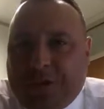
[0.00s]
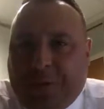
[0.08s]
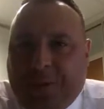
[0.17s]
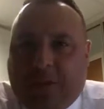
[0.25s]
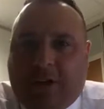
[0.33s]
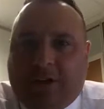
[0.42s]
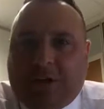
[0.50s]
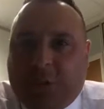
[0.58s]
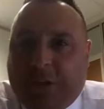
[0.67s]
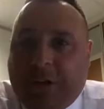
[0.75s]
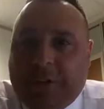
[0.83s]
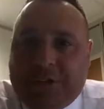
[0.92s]
because when
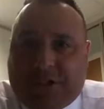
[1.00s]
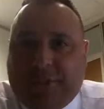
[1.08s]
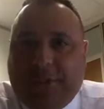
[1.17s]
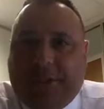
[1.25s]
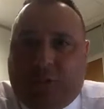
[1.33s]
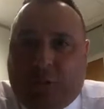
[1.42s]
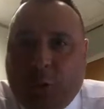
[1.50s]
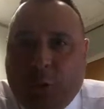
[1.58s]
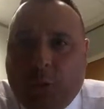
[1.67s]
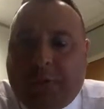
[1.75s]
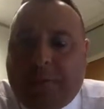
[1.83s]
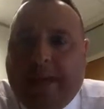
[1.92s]
I was coming through
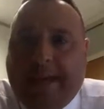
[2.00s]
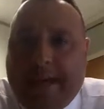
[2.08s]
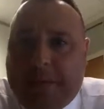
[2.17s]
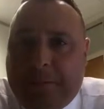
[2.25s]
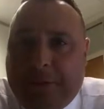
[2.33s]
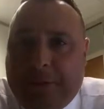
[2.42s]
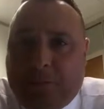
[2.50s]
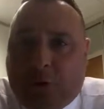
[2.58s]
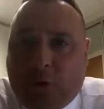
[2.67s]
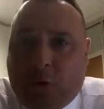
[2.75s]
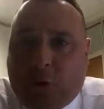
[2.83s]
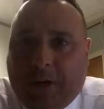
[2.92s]
with my admin
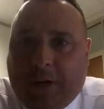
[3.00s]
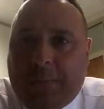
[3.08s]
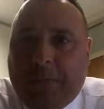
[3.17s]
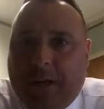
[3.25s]
program,